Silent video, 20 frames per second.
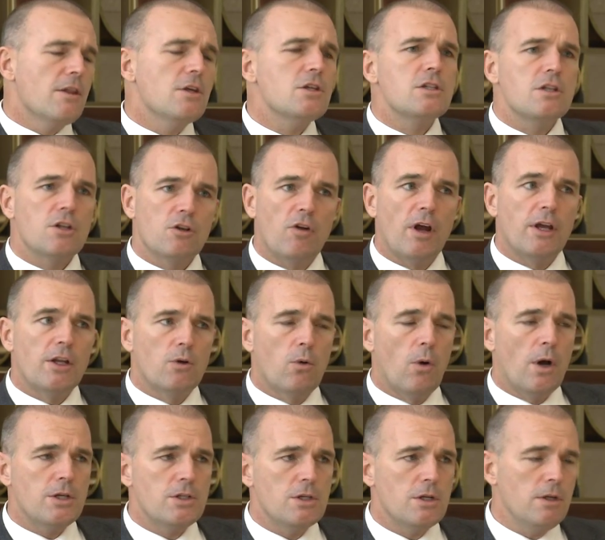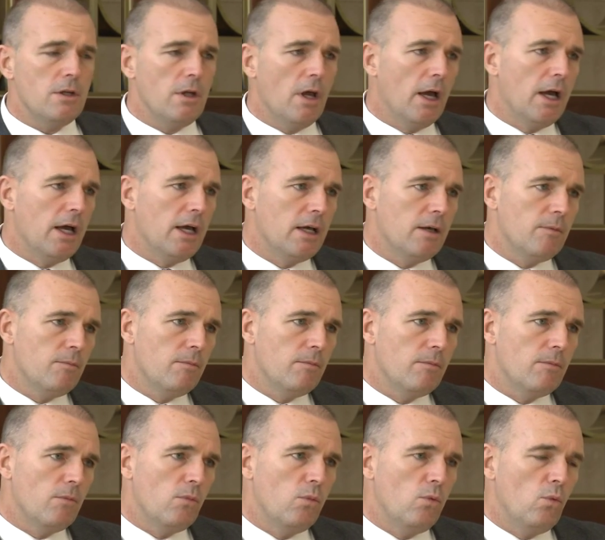this is a great question.
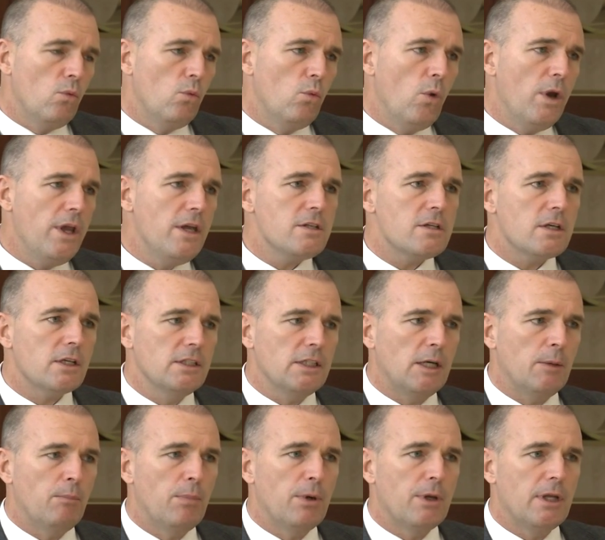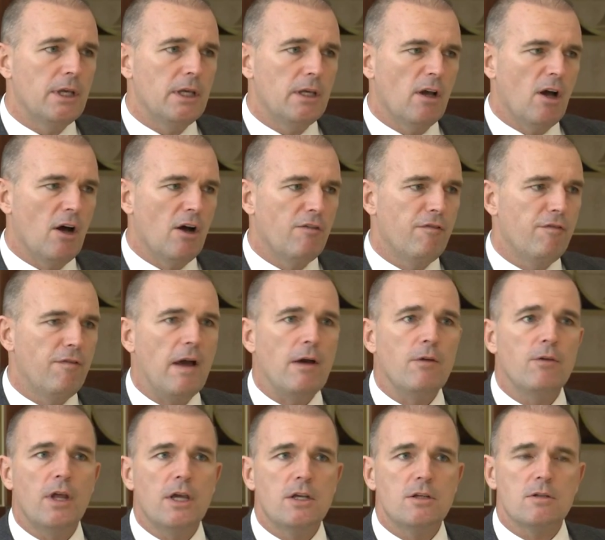We as a company, our
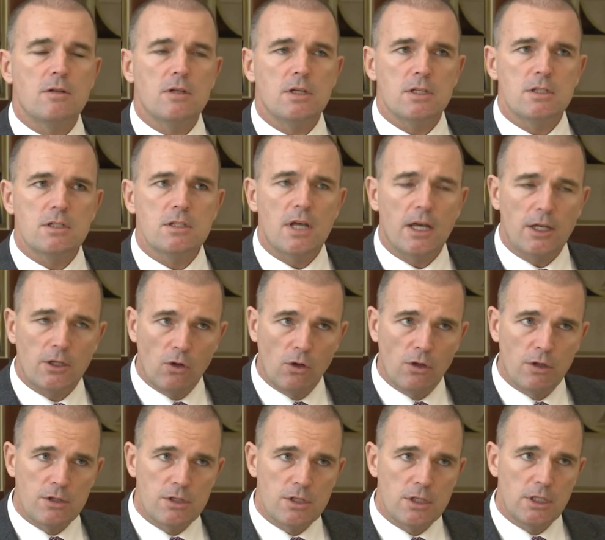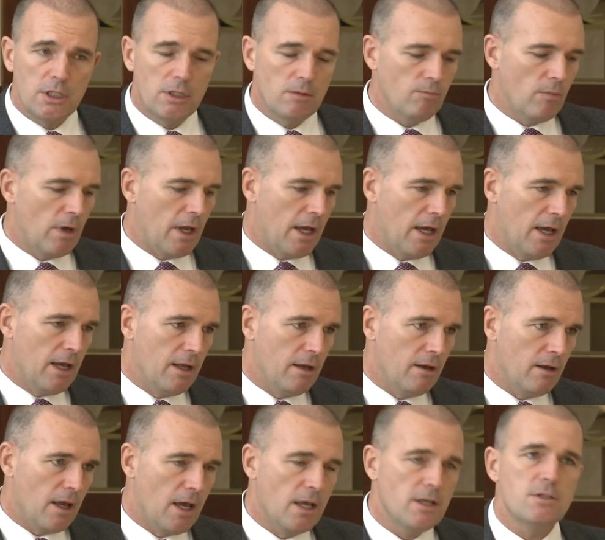foundation is technology
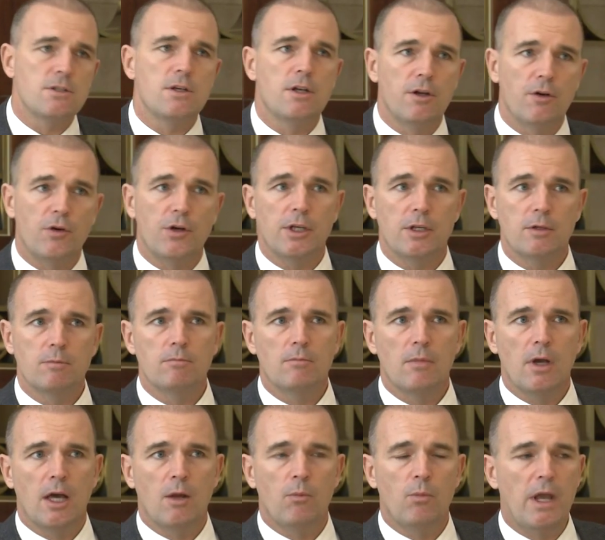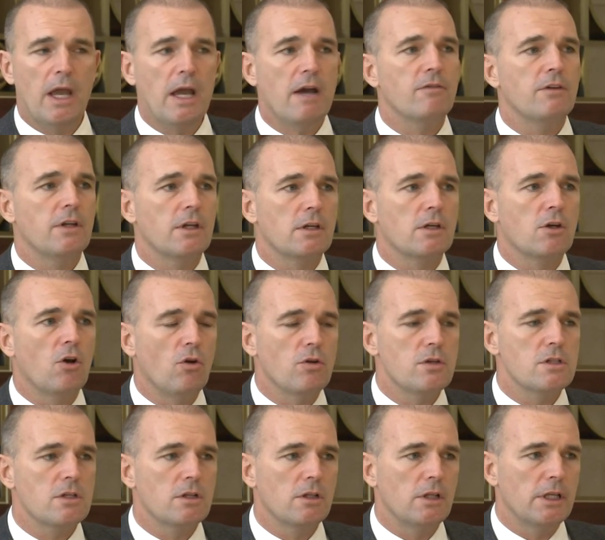and engineering, and we have to
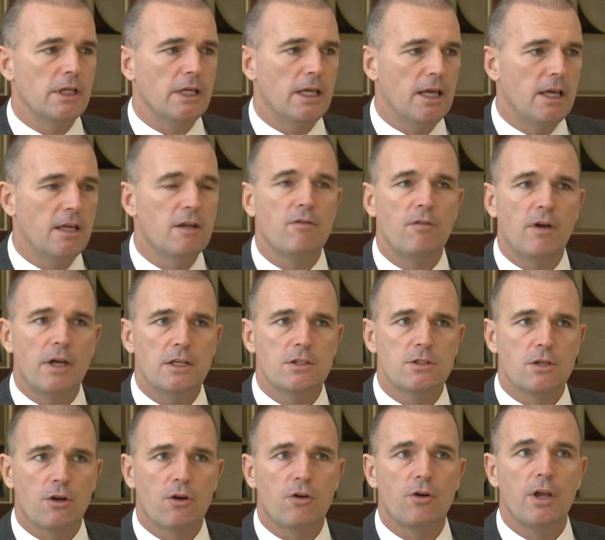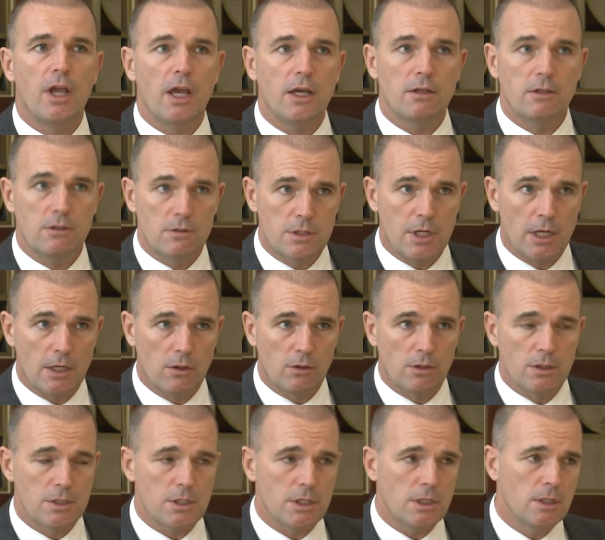constantly innovate to create new
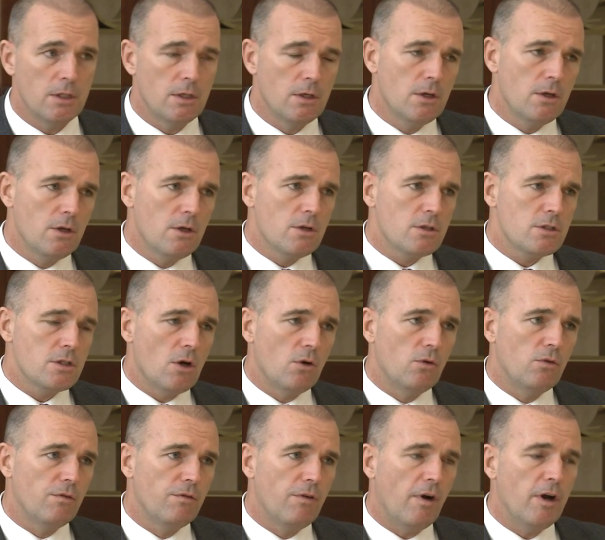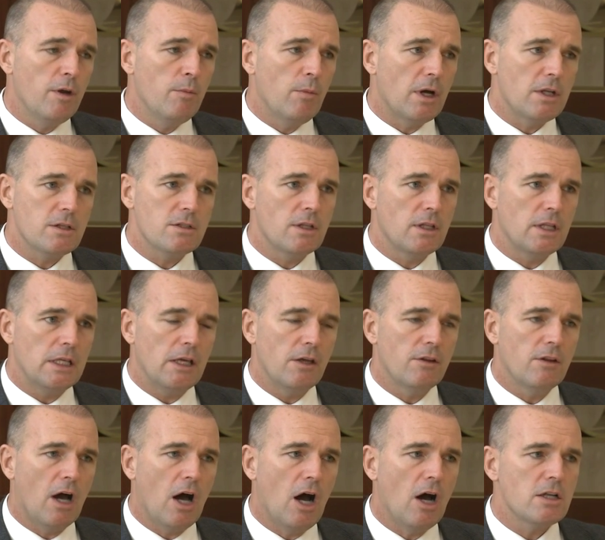technology. So very much at
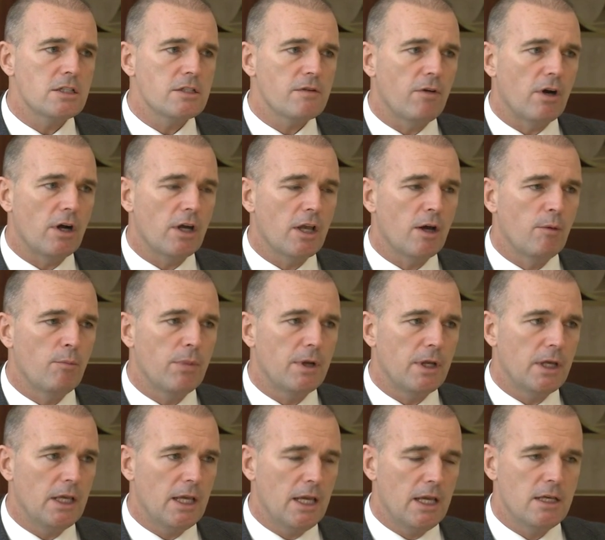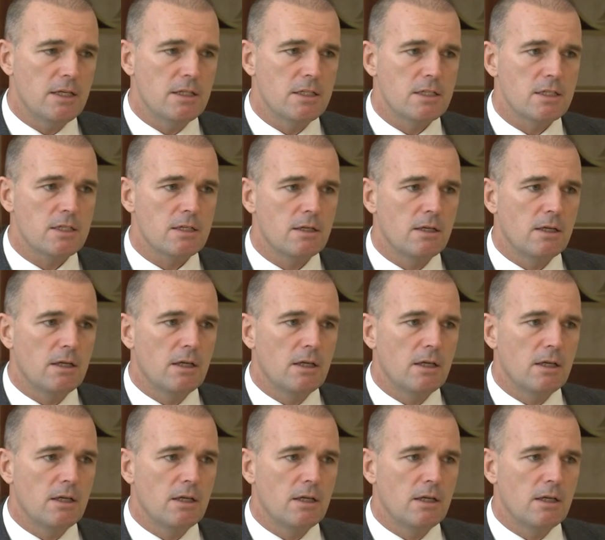the heart of our company is